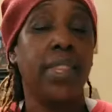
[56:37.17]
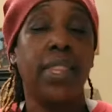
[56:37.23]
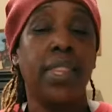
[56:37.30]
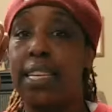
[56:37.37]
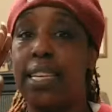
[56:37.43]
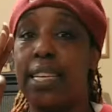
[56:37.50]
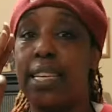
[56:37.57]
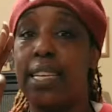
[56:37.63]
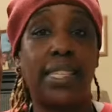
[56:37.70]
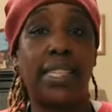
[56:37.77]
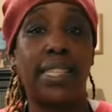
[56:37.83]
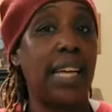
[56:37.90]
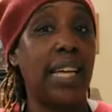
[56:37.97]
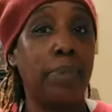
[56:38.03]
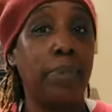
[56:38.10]
just ask
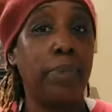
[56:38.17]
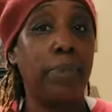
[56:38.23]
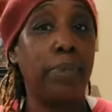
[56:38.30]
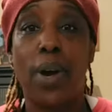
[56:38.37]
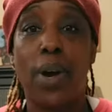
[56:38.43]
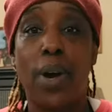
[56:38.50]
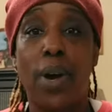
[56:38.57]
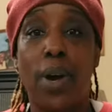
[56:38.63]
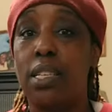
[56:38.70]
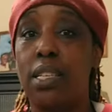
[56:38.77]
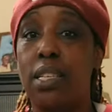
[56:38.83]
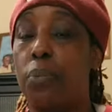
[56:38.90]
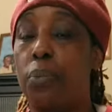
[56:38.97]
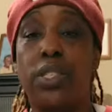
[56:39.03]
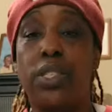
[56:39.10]
me the question of
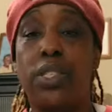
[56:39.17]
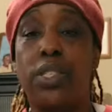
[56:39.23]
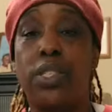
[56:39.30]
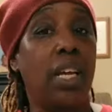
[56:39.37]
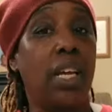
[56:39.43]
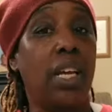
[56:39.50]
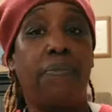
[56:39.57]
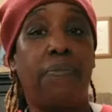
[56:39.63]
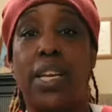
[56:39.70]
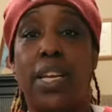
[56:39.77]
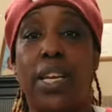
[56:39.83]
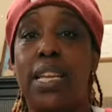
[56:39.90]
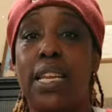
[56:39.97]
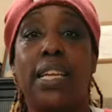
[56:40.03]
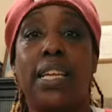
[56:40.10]
what you need for the
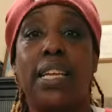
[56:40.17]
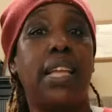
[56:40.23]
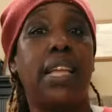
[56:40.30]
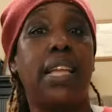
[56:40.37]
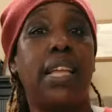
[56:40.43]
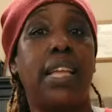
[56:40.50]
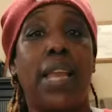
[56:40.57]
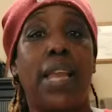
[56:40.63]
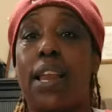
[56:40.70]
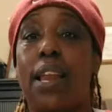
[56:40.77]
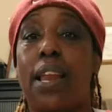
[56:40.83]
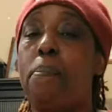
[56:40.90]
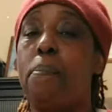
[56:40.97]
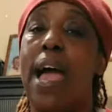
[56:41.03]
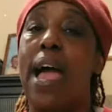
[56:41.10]
next step, and I don't
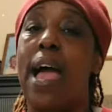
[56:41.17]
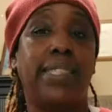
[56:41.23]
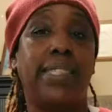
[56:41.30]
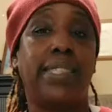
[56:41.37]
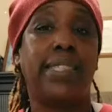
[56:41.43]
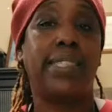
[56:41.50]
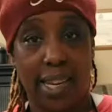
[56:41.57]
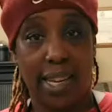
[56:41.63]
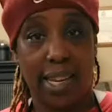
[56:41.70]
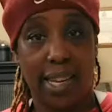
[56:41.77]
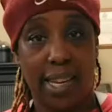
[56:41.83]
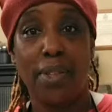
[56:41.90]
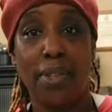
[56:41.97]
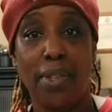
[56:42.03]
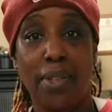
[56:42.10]
mind telling you.
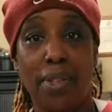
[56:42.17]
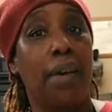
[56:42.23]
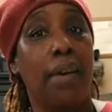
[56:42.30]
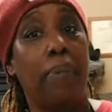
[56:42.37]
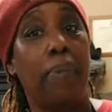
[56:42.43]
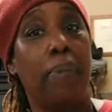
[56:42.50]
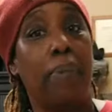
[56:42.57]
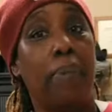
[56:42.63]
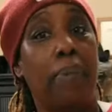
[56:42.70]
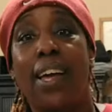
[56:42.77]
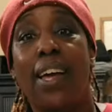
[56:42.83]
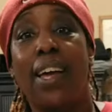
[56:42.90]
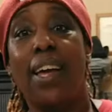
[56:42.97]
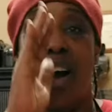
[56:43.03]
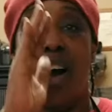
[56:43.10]
But
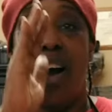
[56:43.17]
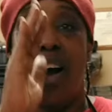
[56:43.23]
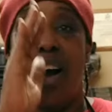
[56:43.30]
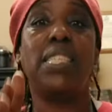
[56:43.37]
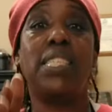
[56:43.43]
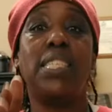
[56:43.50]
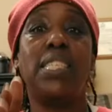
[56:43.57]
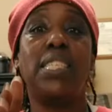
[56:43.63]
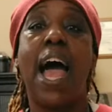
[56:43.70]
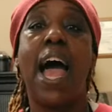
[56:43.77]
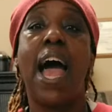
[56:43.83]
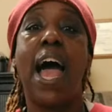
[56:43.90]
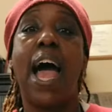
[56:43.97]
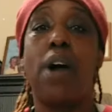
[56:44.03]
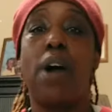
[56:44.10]
on this live,
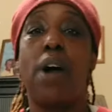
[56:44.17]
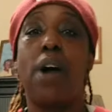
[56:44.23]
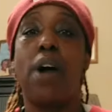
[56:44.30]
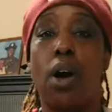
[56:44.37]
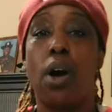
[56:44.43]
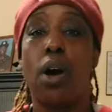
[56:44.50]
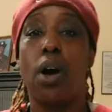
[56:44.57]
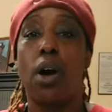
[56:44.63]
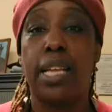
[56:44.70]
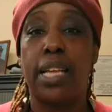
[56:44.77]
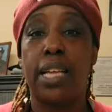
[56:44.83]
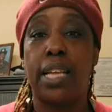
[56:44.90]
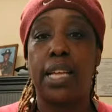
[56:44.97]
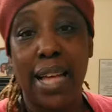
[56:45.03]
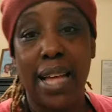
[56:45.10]
I'm going to go step
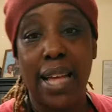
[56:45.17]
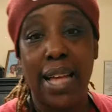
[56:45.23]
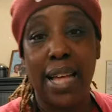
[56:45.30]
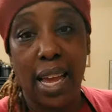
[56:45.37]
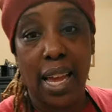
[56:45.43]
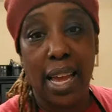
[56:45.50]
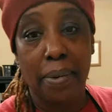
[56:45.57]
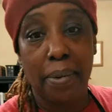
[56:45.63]
by step.